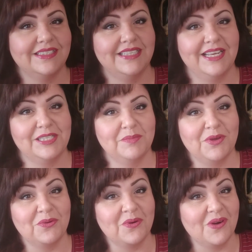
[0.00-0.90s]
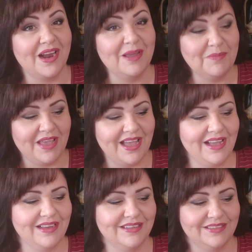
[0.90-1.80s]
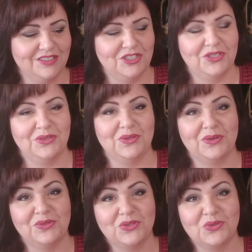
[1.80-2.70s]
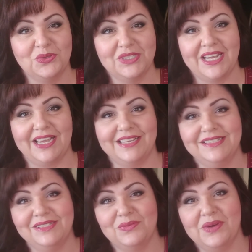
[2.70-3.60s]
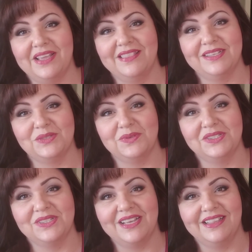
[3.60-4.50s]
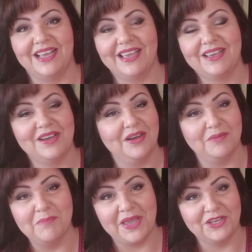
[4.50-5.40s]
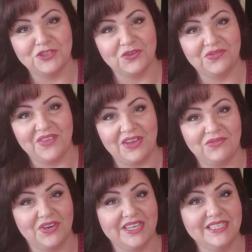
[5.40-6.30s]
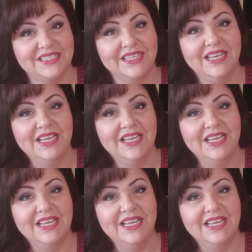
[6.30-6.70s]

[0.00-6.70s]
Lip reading: Takes me right back to those school days when this was like a major favorite.